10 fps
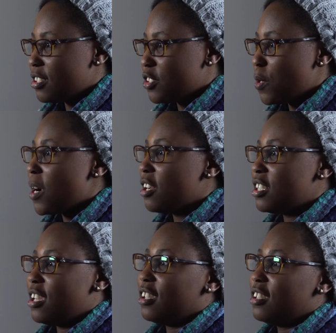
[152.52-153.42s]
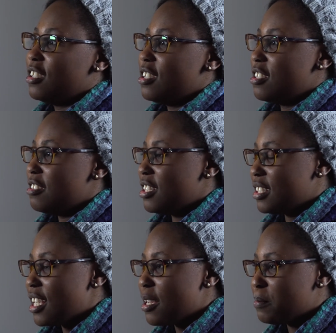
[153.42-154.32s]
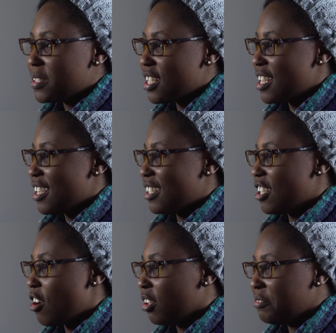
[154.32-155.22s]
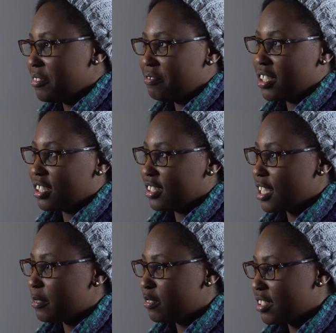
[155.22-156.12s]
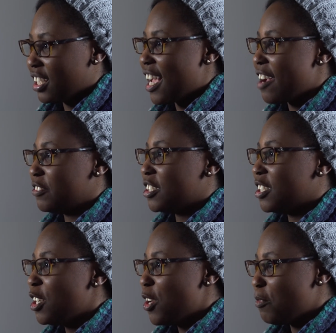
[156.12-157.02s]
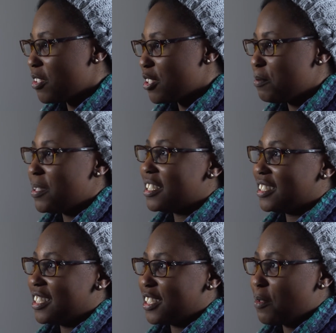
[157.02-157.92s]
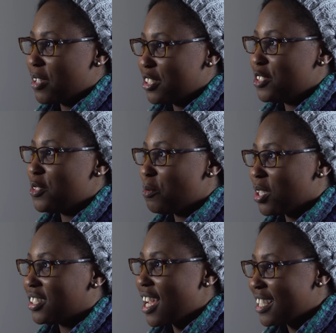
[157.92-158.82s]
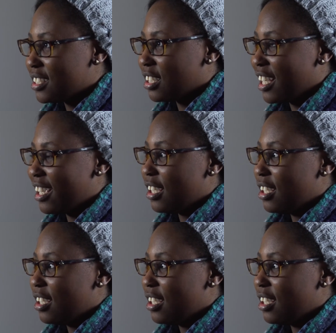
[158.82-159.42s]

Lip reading: Surrounding the attempt and all of the feelings I was feeling after, one of the biggest things I wanted to do was isolate.